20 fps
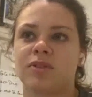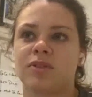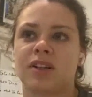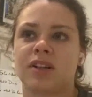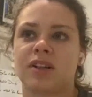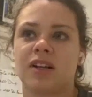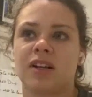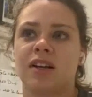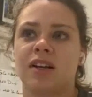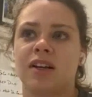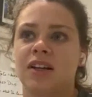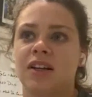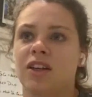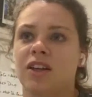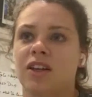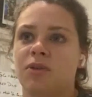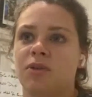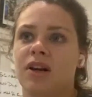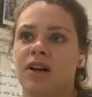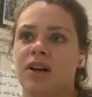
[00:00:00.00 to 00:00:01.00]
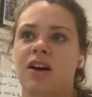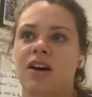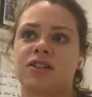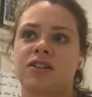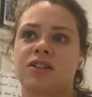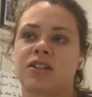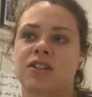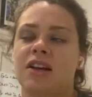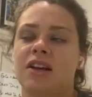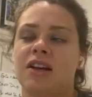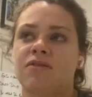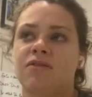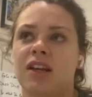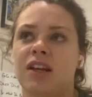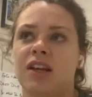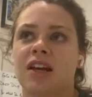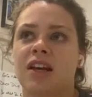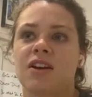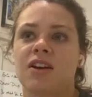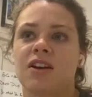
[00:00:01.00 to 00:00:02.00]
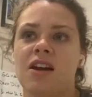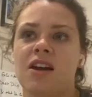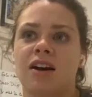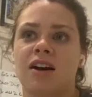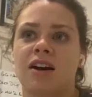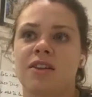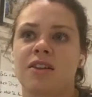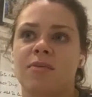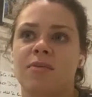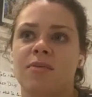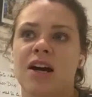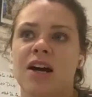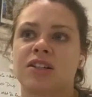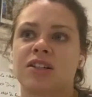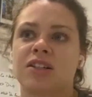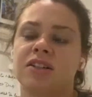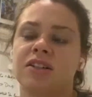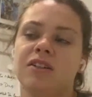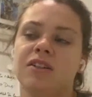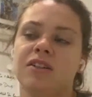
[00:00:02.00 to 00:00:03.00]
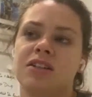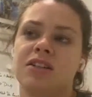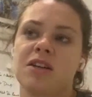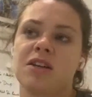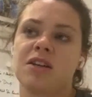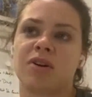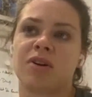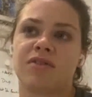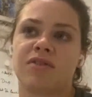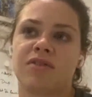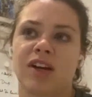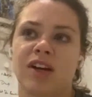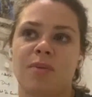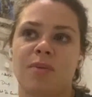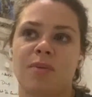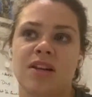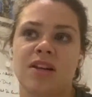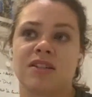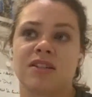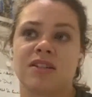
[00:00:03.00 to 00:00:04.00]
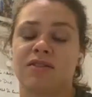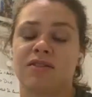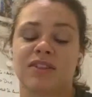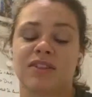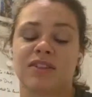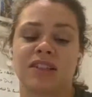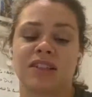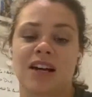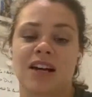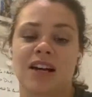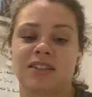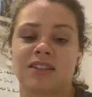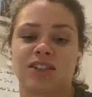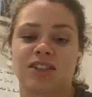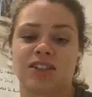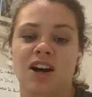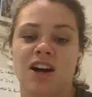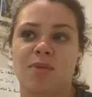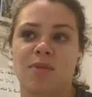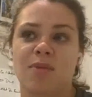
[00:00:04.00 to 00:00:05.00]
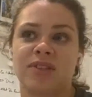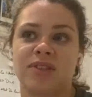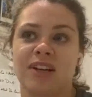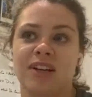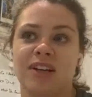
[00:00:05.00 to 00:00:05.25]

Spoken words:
But we lost Sinead Finnegan early on in the match, and Dee Murphy came in, did a fantastic job.